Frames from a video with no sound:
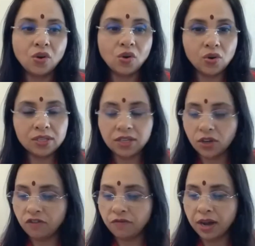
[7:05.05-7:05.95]
O
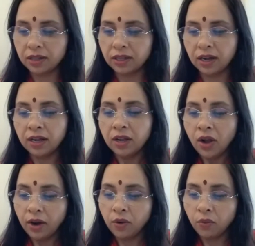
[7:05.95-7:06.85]
Bharata,
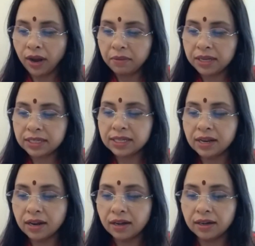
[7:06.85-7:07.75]
and one must
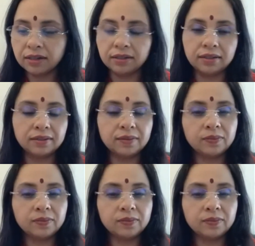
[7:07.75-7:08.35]
learn